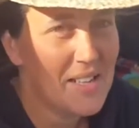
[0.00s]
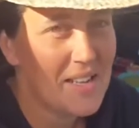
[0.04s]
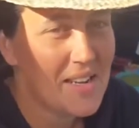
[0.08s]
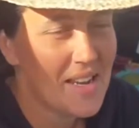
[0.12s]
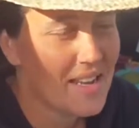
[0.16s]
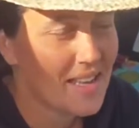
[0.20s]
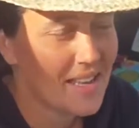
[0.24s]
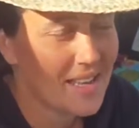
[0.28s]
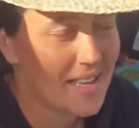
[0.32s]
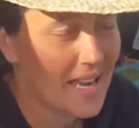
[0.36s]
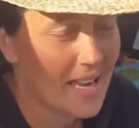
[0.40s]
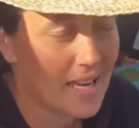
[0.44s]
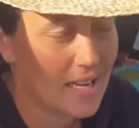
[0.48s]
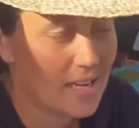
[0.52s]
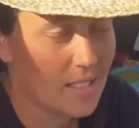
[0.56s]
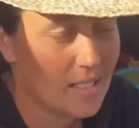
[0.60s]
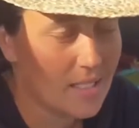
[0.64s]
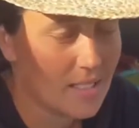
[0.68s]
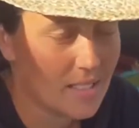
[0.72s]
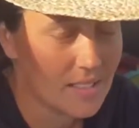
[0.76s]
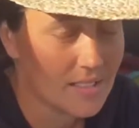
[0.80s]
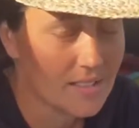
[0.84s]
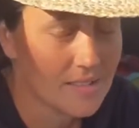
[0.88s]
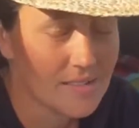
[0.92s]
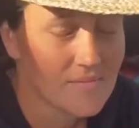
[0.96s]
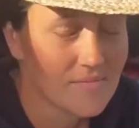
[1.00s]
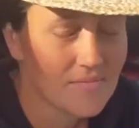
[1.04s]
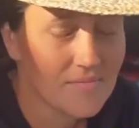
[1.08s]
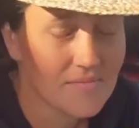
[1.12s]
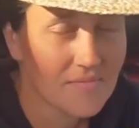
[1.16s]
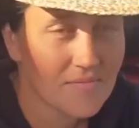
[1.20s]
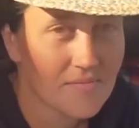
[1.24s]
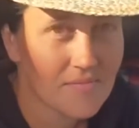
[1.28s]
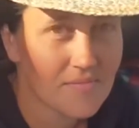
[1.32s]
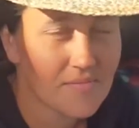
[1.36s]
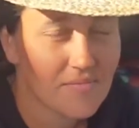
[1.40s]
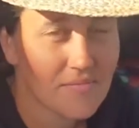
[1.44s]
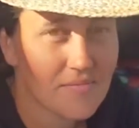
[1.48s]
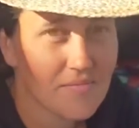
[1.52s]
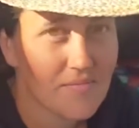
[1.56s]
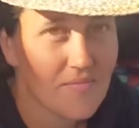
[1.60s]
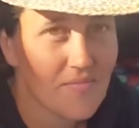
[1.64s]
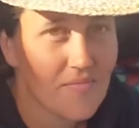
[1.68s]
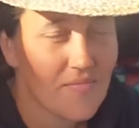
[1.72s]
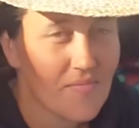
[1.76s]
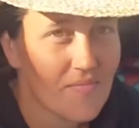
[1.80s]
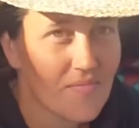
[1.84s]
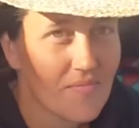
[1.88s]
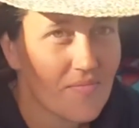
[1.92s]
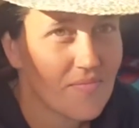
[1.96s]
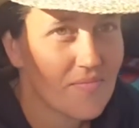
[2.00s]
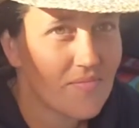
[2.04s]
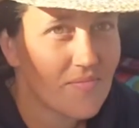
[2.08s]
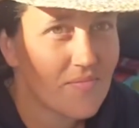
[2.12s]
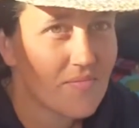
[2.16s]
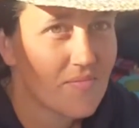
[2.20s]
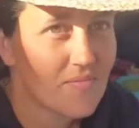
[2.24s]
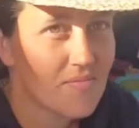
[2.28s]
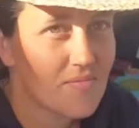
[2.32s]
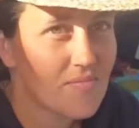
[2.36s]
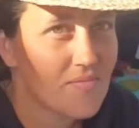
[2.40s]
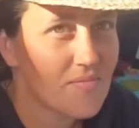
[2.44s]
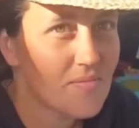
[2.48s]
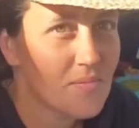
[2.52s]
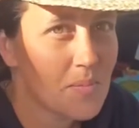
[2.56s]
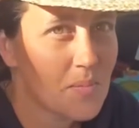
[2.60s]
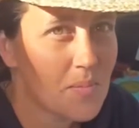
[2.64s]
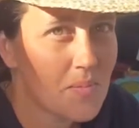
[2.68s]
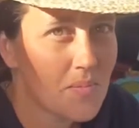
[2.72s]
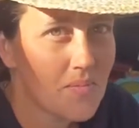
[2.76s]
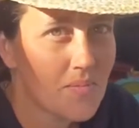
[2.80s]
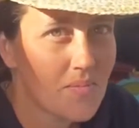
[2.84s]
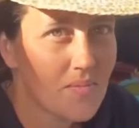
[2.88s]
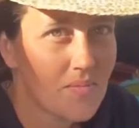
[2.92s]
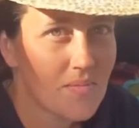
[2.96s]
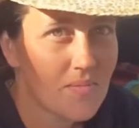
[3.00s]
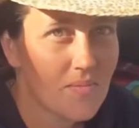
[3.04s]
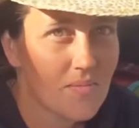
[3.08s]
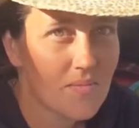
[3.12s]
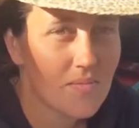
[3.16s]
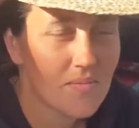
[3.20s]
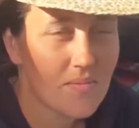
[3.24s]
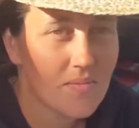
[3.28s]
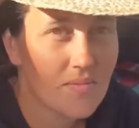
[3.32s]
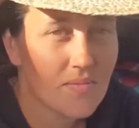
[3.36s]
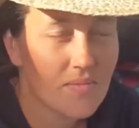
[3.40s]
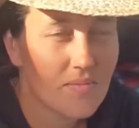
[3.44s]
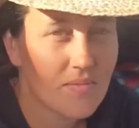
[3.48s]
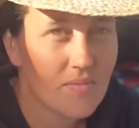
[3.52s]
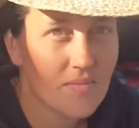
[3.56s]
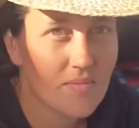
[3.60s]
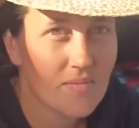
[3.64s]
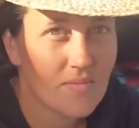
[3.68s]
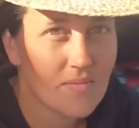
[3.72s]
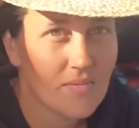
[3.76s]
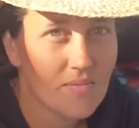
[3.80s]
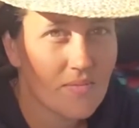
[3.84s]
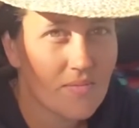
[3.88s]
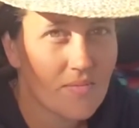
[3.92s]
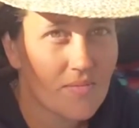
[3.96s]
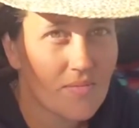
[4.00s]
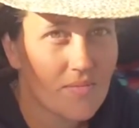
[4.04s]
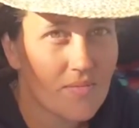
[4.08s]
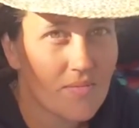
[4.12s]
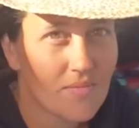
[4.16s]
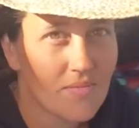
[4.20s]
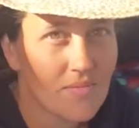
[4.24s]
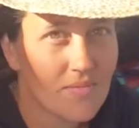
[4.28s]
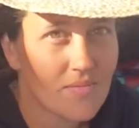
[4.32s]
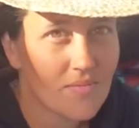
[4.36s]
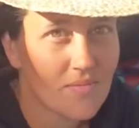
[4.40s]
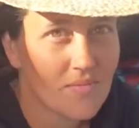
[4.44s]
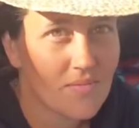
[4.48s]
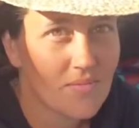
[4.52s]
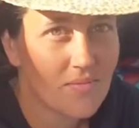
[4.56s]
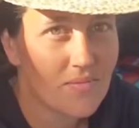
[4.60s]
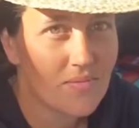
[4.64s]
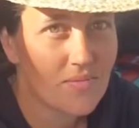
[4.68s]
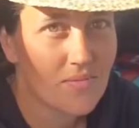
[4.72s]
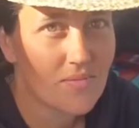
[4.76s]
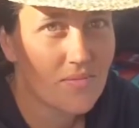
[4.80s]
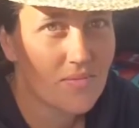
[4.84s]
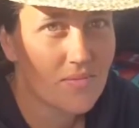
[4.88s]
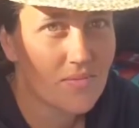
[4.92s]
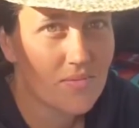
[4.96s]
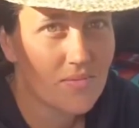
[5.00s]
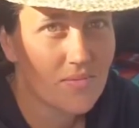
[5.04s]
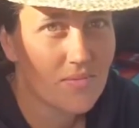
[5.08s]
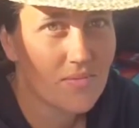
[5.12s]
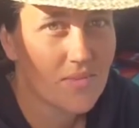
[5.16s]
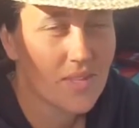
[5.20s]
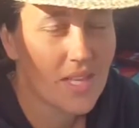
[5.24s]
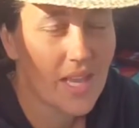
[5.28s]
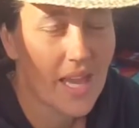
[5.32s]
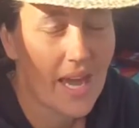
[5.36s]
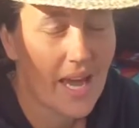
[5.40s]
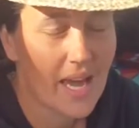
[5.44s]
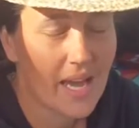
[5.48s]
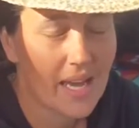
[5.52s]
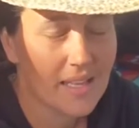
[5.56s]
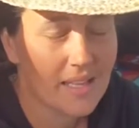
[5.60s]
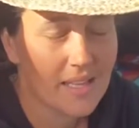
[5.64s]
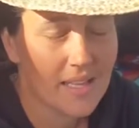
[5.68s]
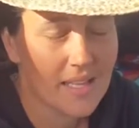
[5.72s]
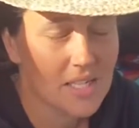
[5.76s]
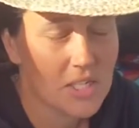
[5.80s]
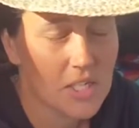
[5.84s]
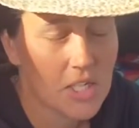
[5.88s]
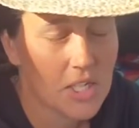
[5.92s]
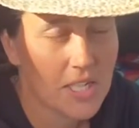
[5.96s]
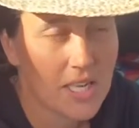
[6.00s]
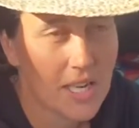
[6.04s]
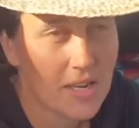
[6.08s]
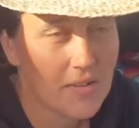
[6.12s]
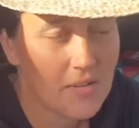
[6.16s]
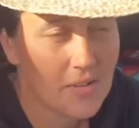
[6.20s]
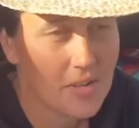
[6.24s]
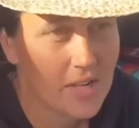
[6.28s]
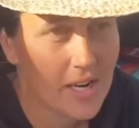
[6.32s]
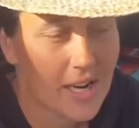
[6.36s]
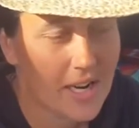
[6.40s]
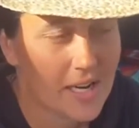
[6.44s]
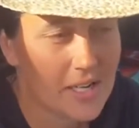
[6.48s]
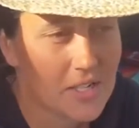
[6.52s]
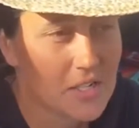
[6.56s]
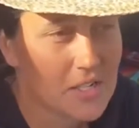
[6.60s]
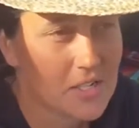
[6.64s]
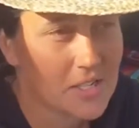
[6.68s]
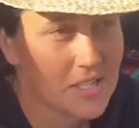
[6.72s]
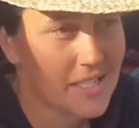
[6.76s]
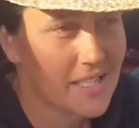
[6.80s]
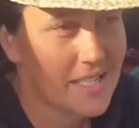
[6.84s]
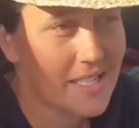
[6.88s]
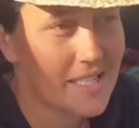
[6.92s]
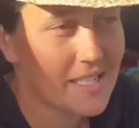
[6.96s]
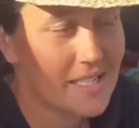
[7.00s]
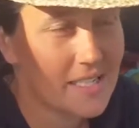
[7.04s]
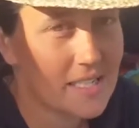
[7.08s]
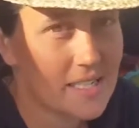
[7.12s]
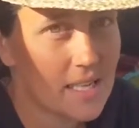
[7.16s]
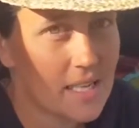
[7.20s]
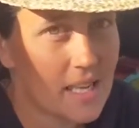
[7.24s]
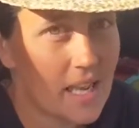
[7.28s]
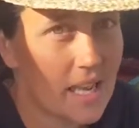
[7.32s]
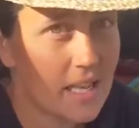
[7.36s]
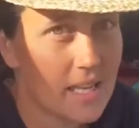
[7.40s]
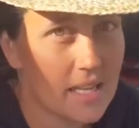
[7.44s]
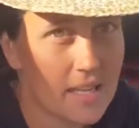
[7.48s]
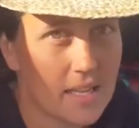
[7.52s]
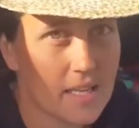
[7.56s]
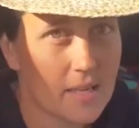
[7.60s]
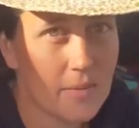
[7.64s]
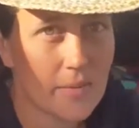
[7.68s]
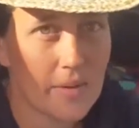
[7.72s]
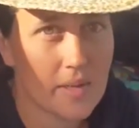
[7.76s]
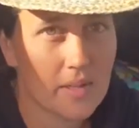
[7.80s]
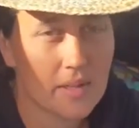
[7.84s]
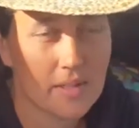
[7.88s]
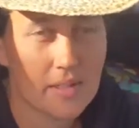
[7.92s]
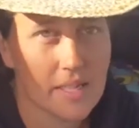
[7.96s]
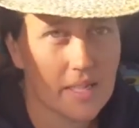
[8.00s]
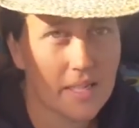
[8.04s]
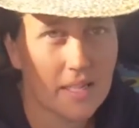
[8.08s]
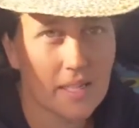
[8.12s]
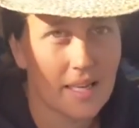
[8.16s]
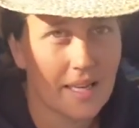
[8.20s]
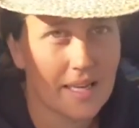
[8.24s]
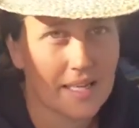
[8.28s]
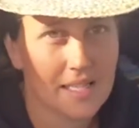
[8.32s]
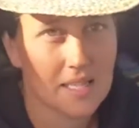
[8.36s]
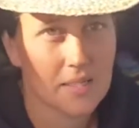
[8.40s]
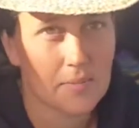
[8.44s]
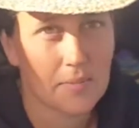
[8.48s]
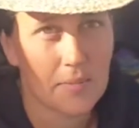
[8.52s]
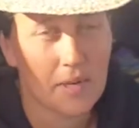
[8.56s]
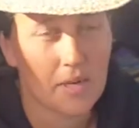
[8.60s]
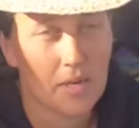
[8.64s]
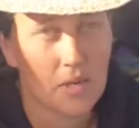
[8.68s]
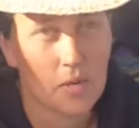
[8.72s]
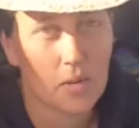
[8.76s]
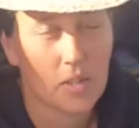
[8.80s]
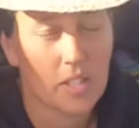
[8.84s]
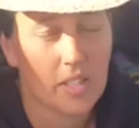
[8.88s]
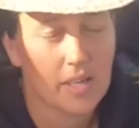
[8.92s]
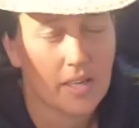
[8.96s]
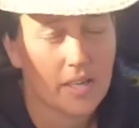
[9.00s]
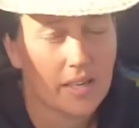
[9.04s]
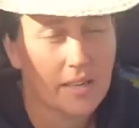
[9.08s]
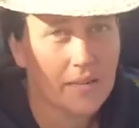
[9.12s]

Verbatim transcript: And she and she made it seem like her petition was about for the homeless women and children. Yeah, like okay. she never actually said anything about legalizing marijuana.